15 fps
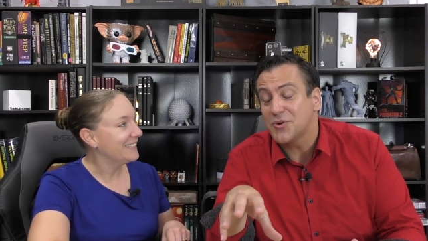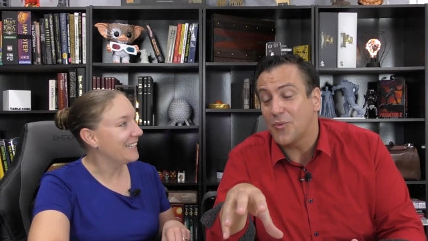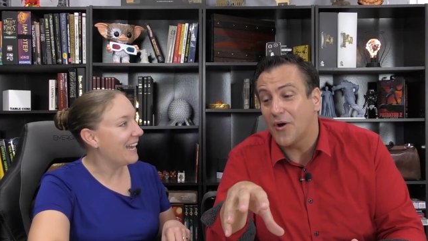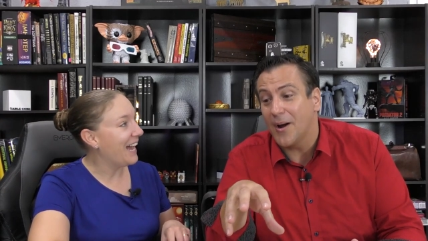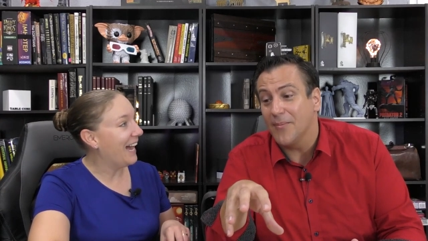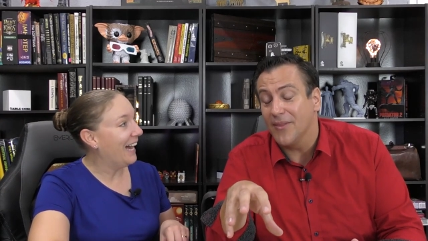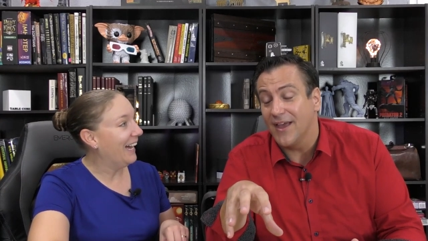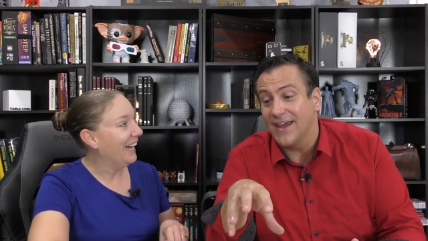Speaker 1: to
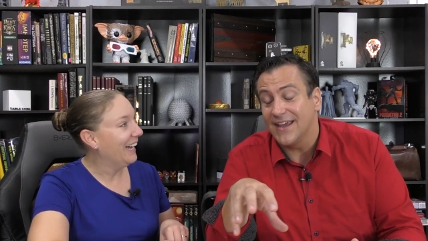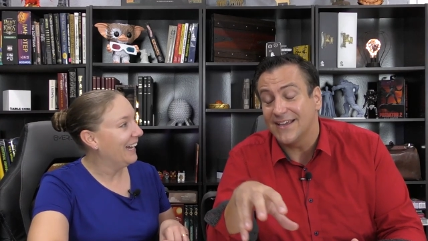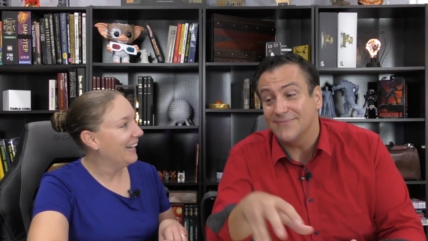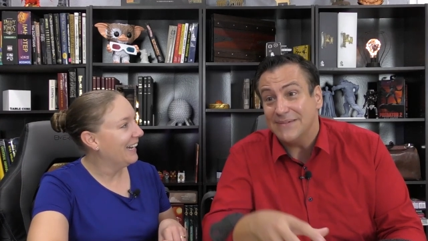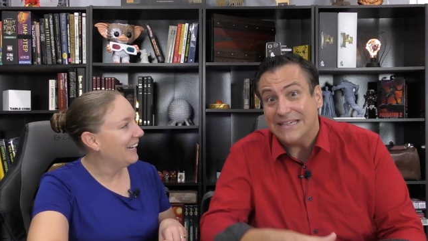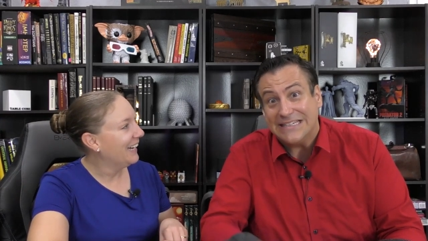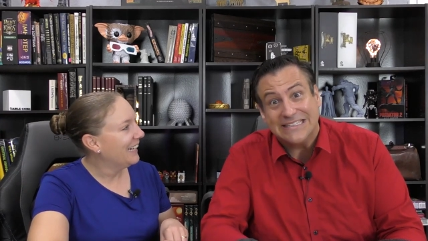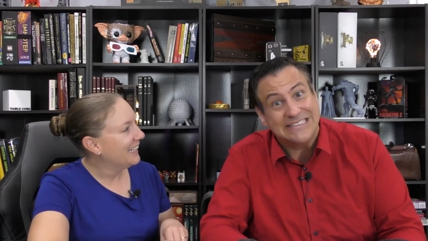where yeah. I'm like,
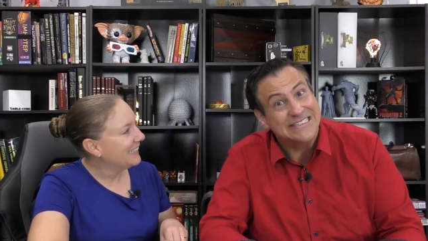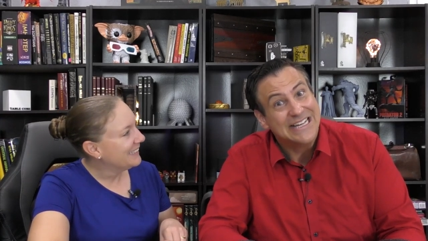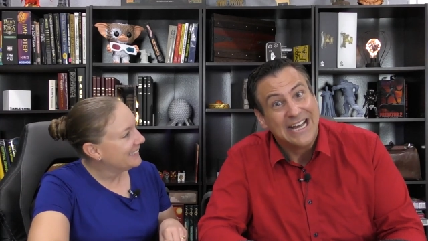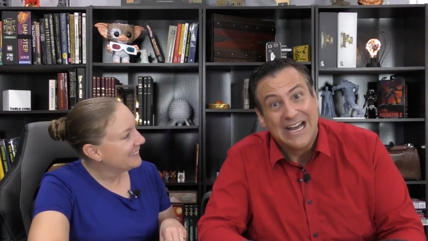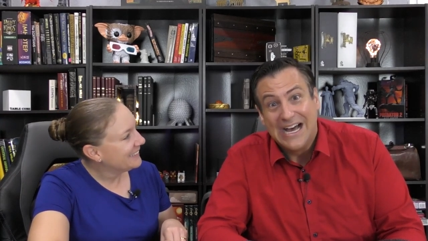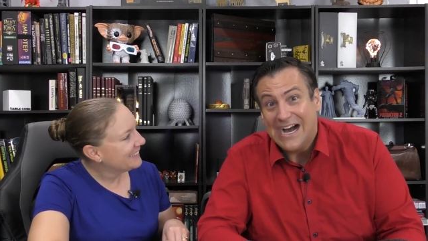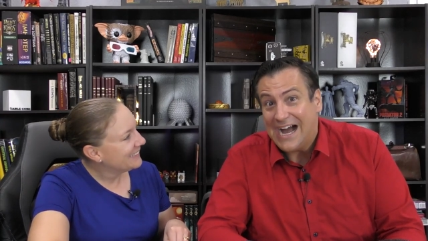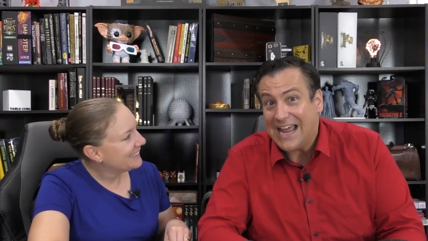man,
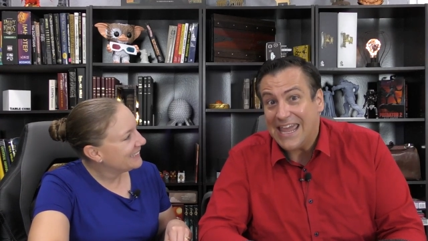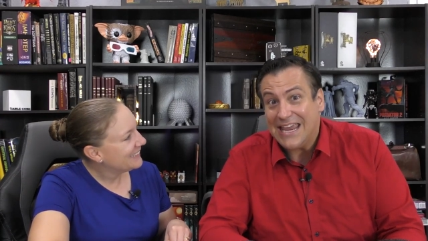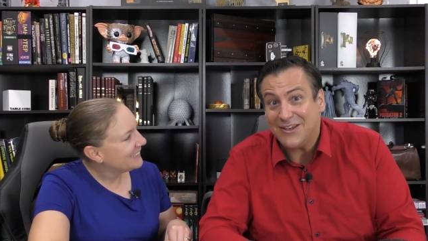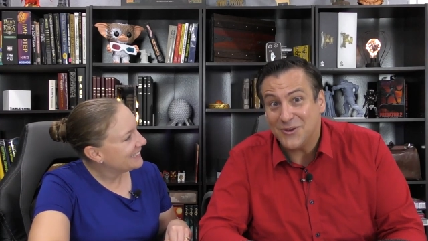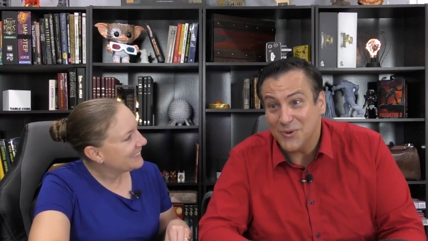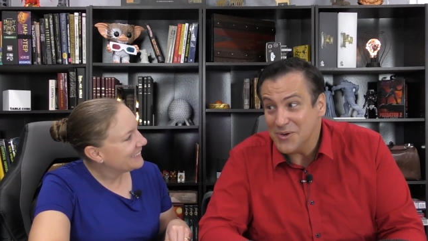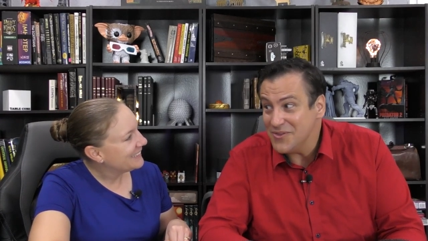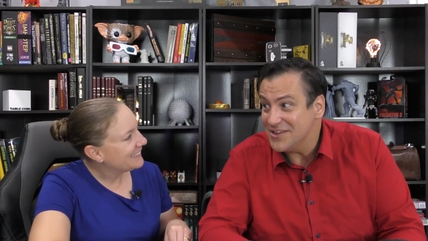I hate
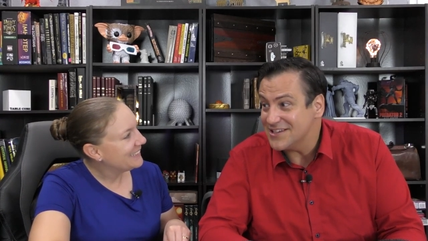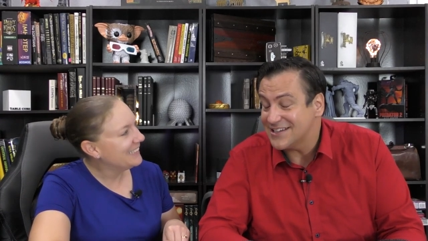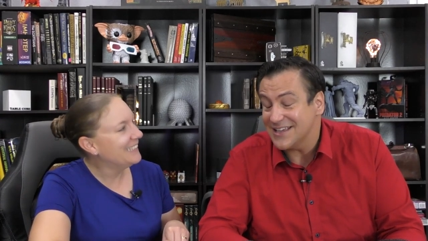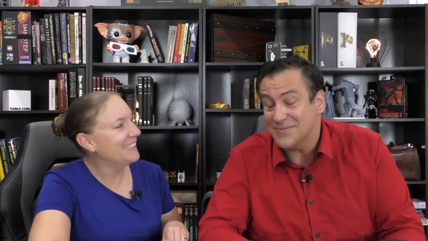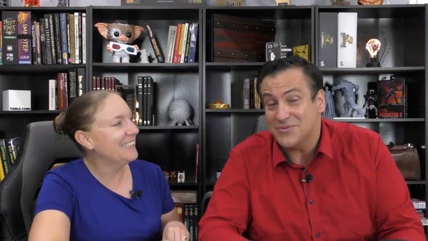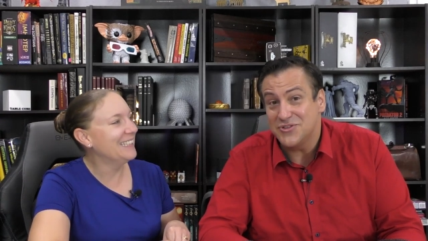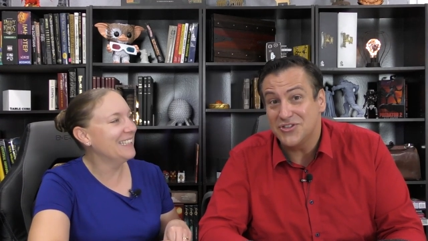doing this. I'm